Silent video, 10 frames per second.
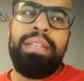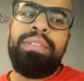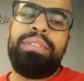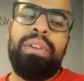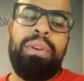
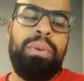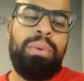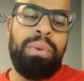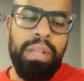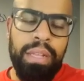
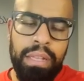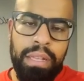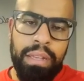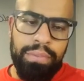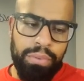So,
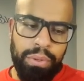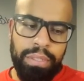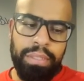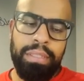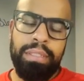of
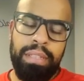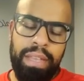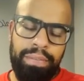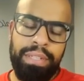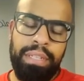course,
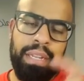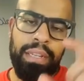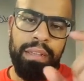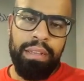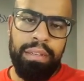FHA,
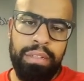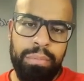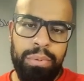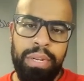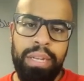a little
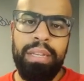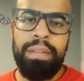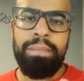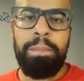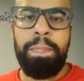more
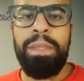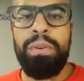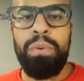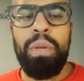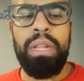lenient,
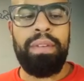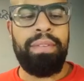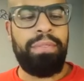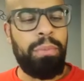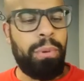you'll qualify
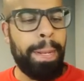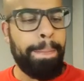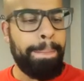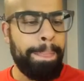for more.